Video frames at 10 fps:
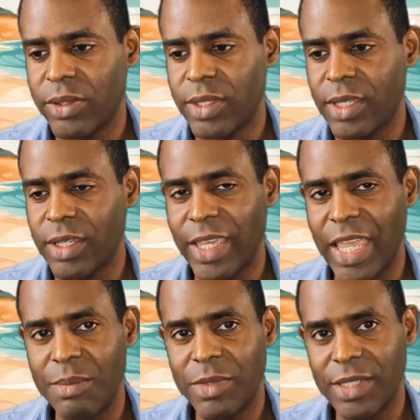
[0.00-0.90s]
the
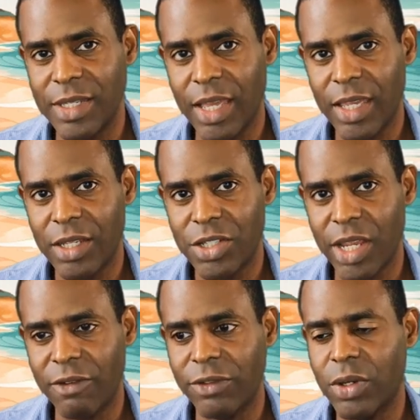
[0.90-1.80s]
game design
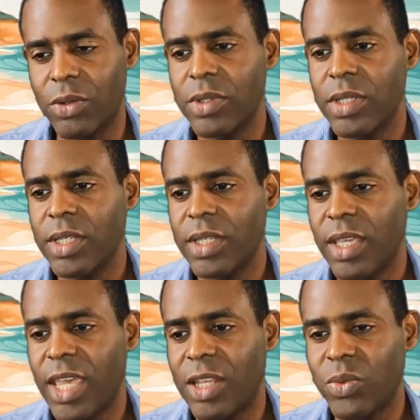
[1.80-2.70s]
chat flow,
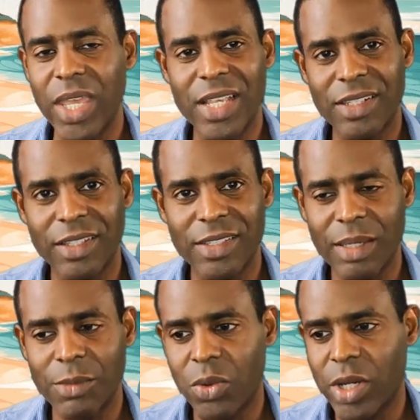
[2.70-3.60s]
and we ask it the
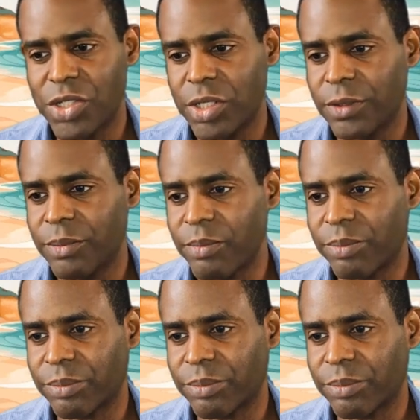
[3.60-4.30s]
same question,